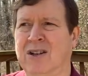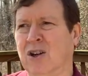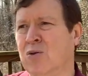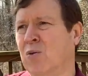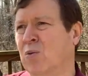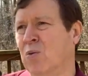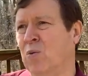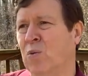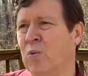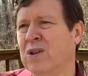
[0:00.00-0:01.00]
You know,
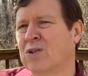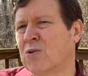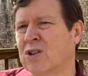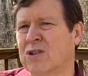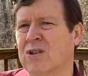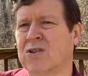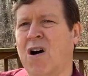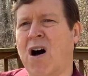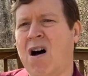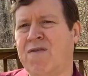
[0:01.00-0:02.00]
we as Christians
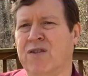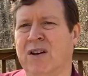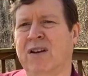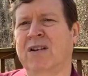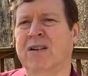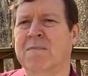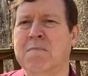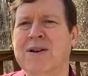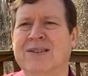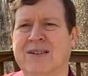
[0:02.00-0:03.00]
often
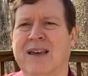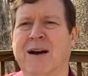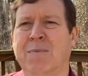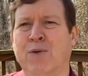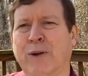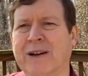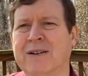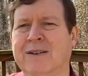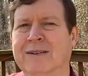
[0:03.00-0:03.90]
miss that point